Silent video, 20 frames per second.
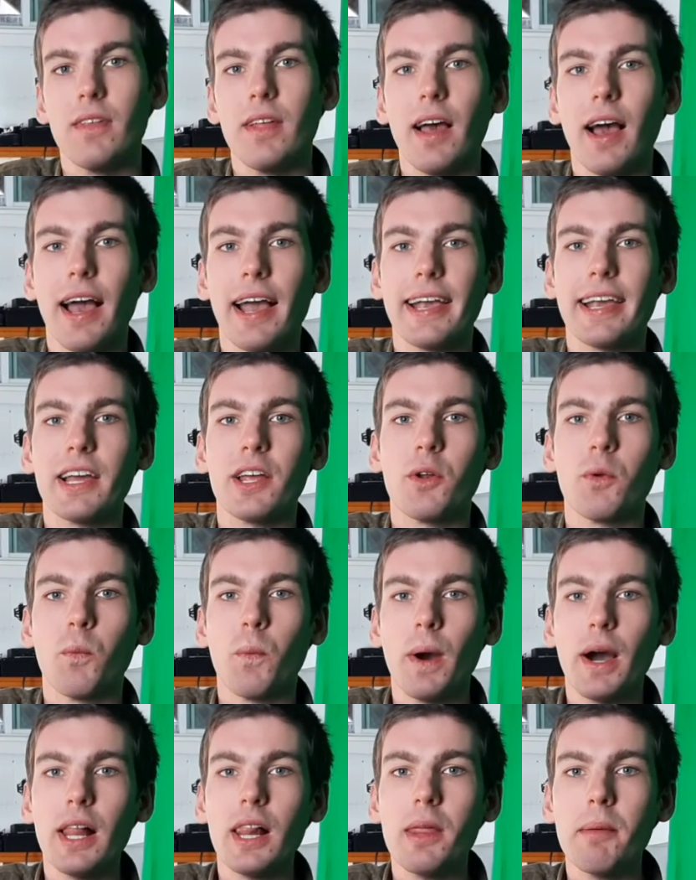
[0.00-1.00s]
I can
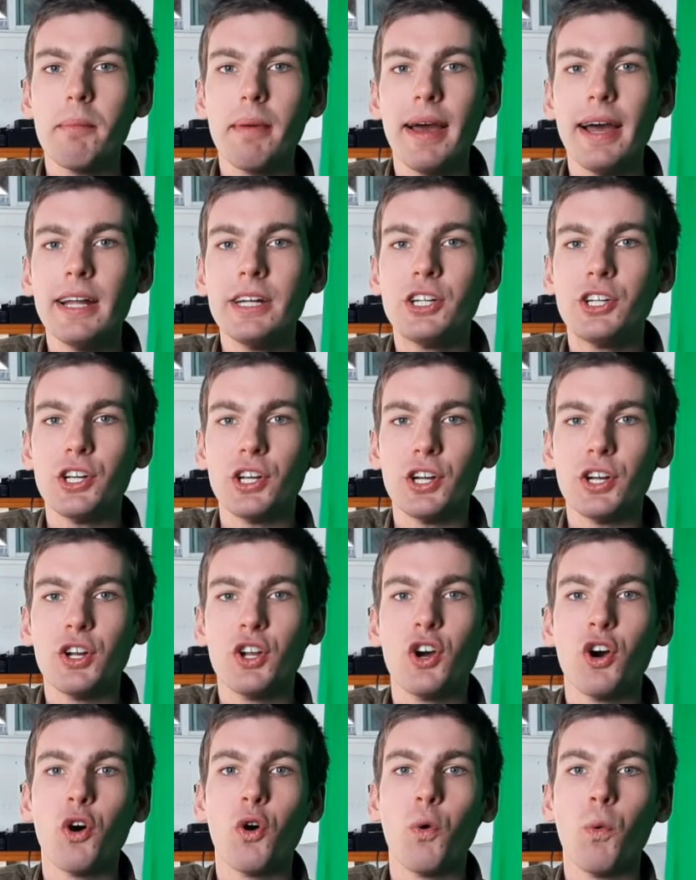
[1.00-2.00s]
well imagine
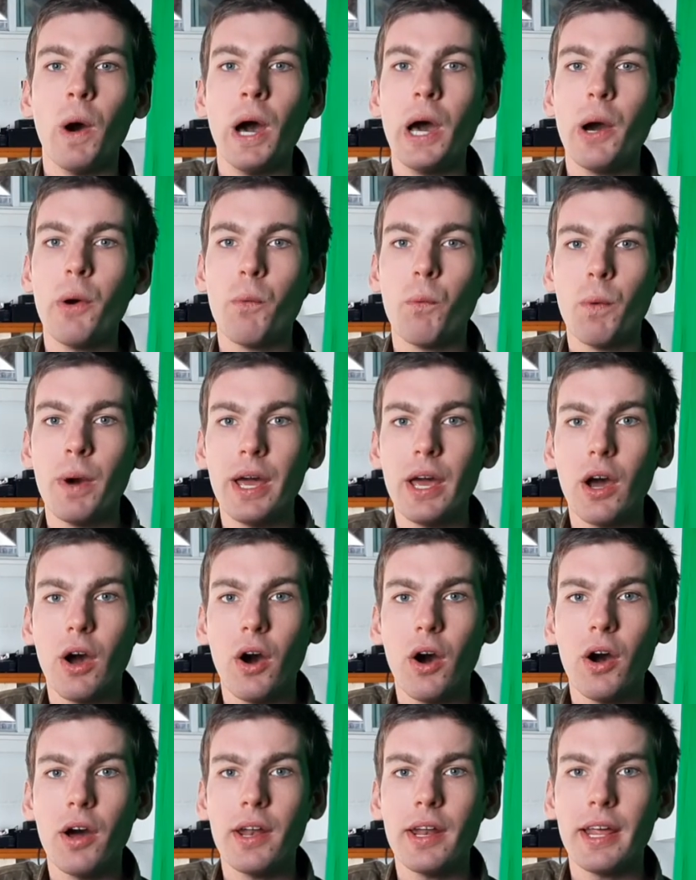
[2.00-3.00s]
what went
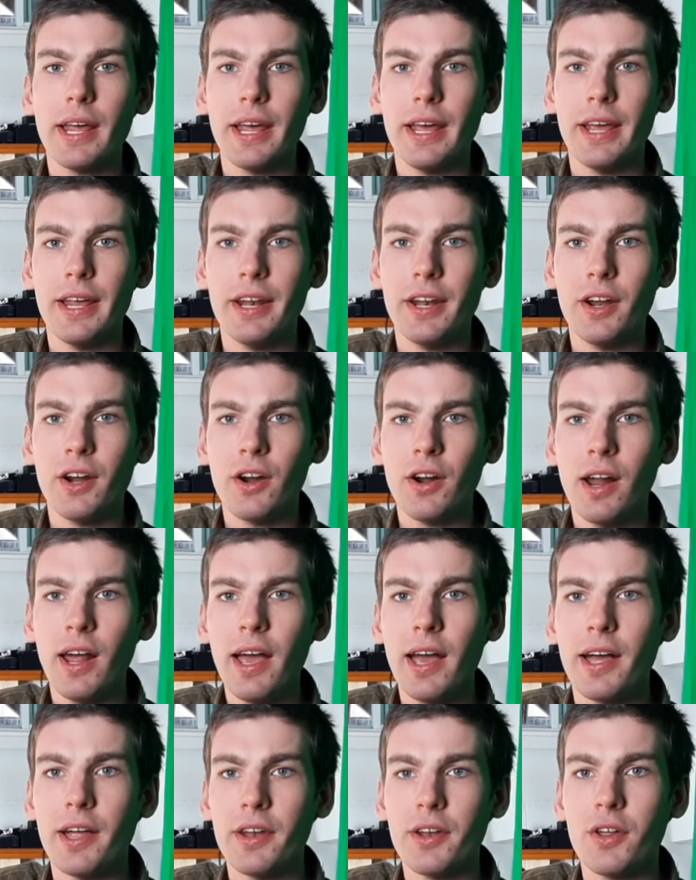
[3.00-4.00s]
on in her
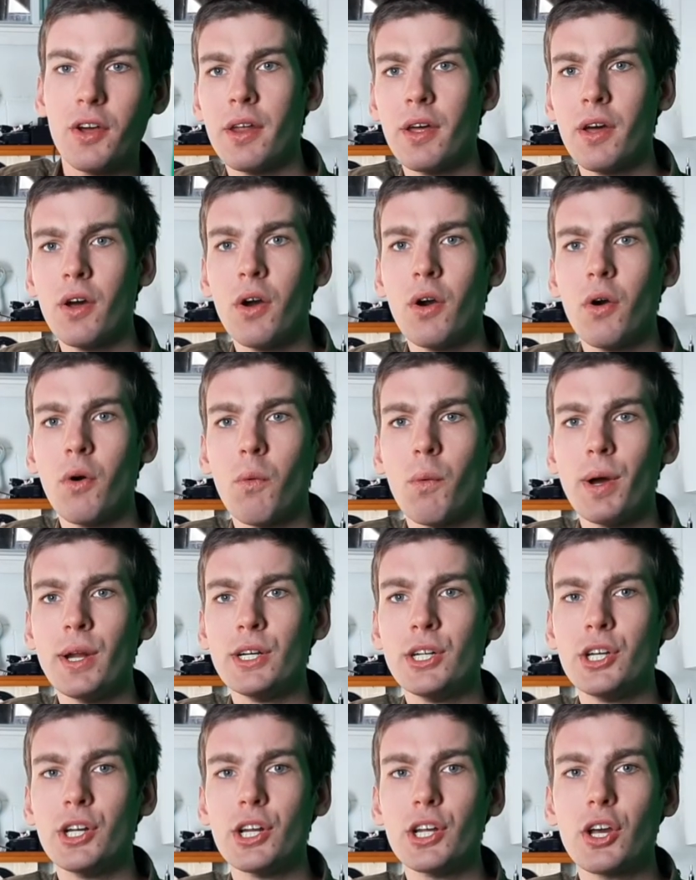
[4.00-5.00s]
head when
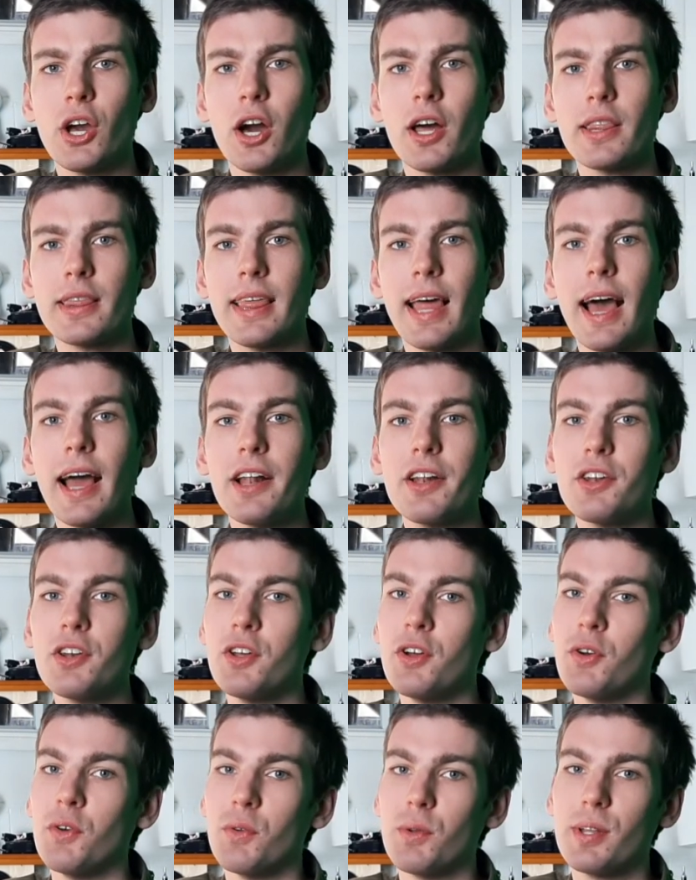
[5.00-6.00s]
she got that
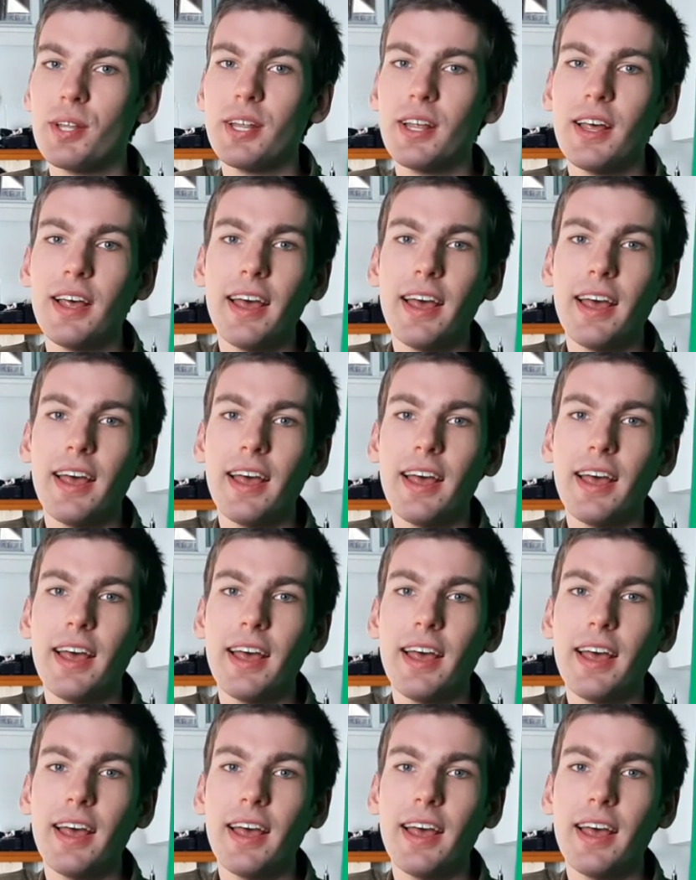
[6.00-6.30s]
news.